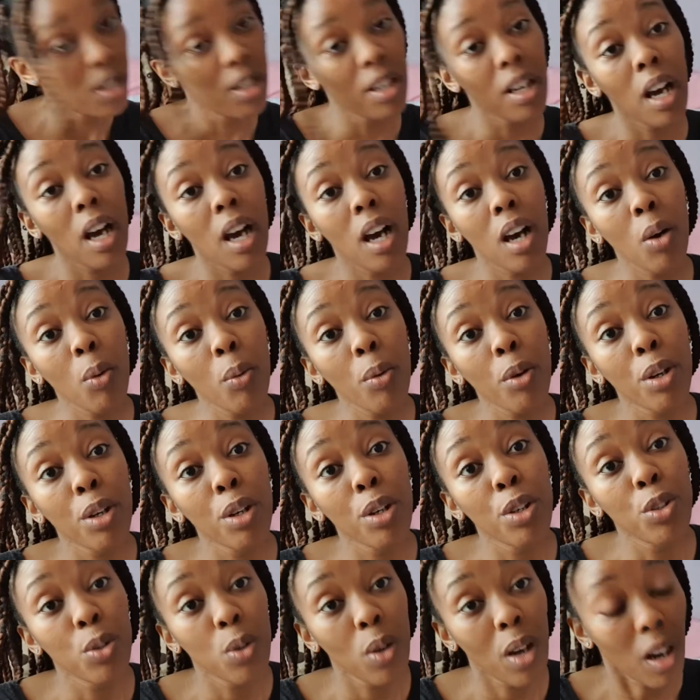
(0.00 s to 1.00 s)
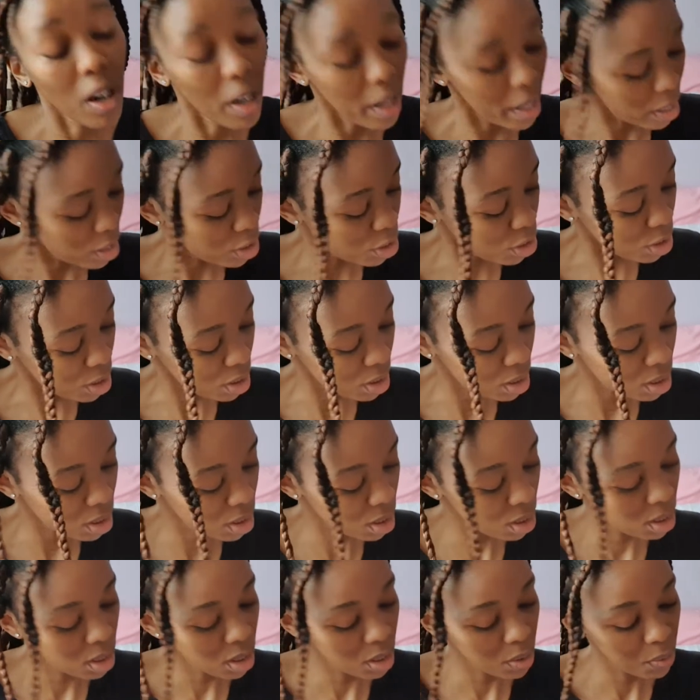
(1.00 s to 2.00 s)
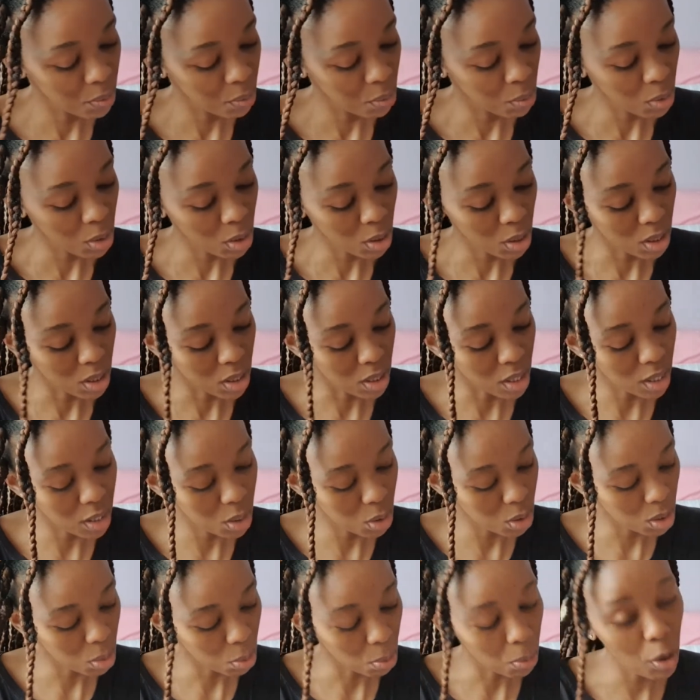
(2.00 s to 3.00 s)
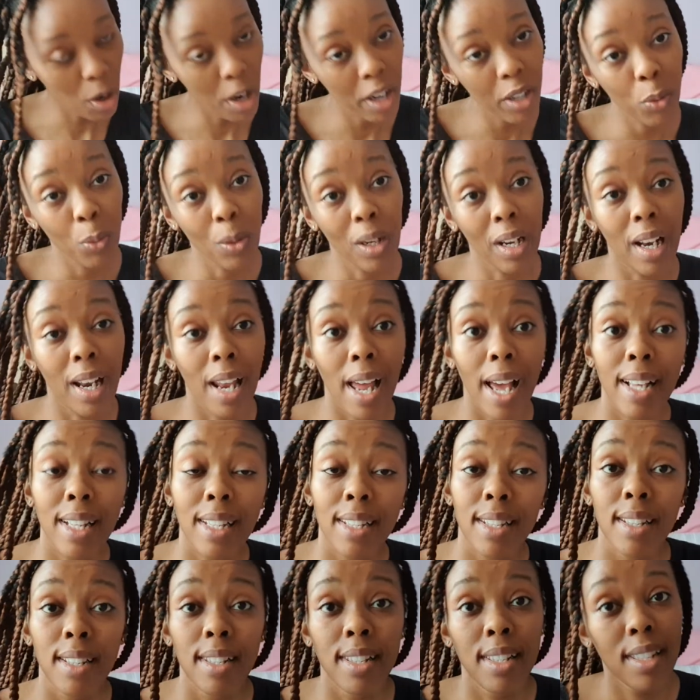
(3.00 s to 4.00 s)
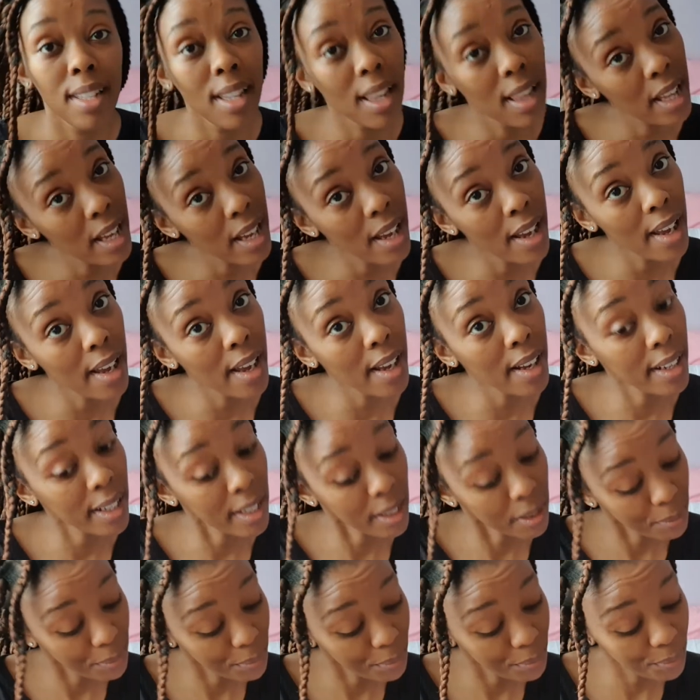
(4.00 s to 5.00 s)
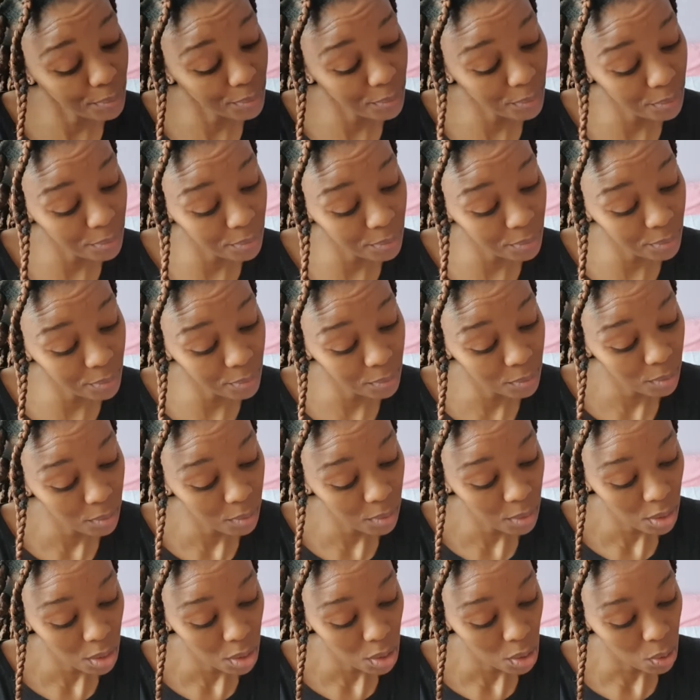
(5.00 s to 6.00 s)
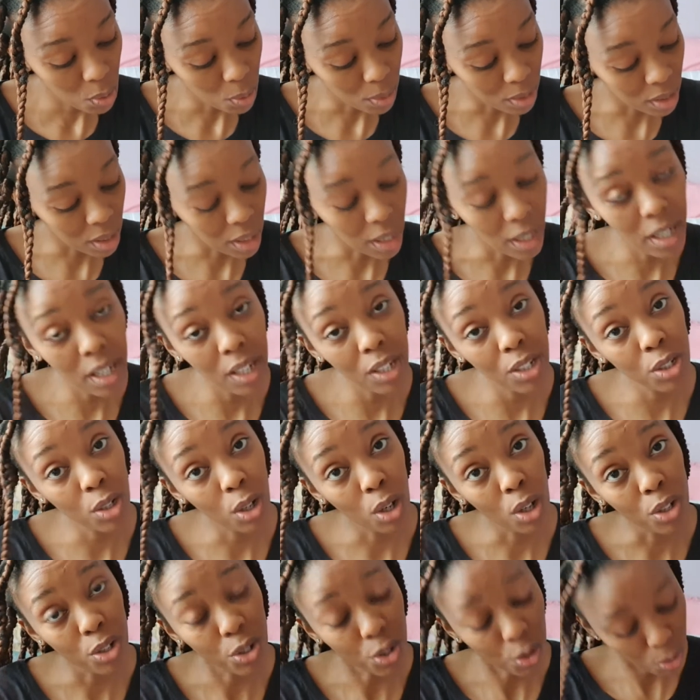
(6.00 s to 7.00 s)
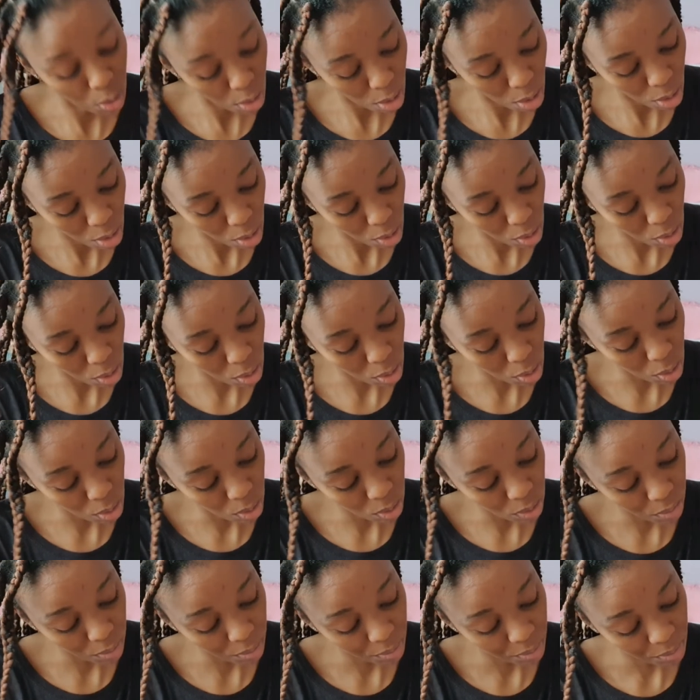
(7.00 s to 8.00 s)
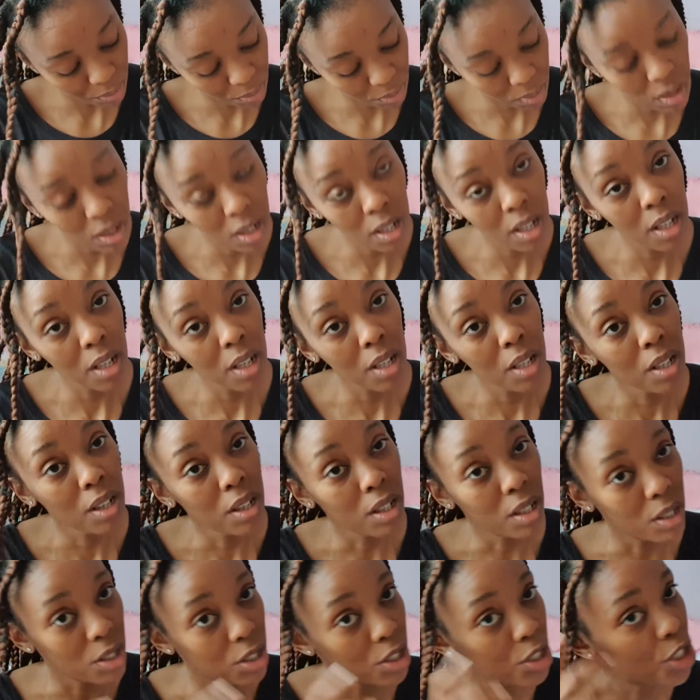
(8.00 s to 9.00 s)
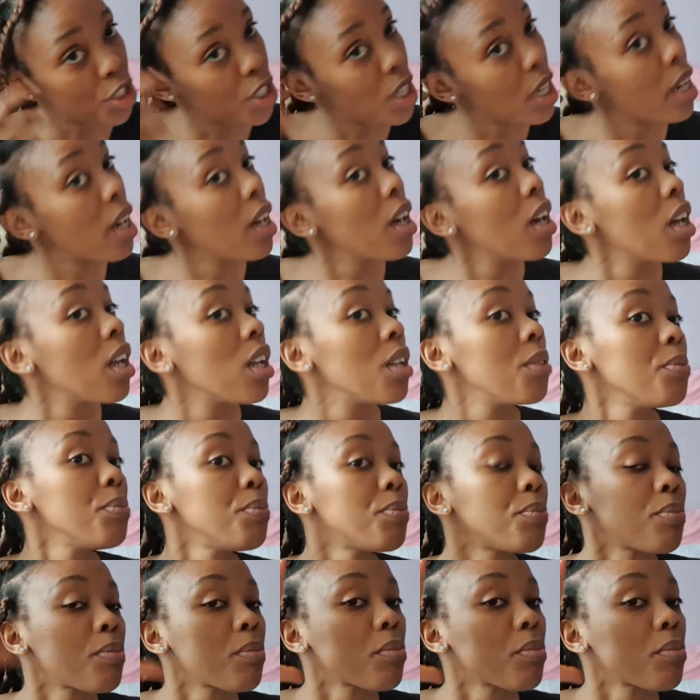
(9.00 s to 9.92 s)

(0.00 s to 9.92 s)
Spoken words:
Now we're gonna do our edges, because that's the part we like to slick with the edge control, the gel.